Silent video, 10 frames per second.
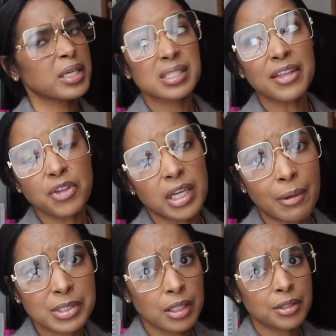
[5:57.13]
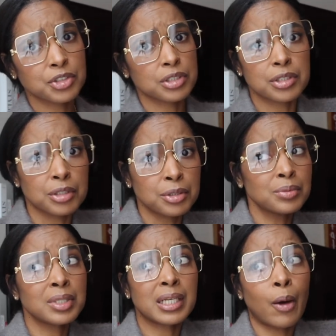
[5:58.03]
because I thought I was allergic to
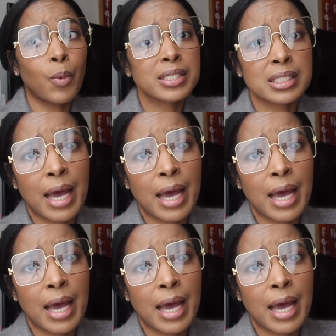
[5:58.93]
gluten, and I wasn't.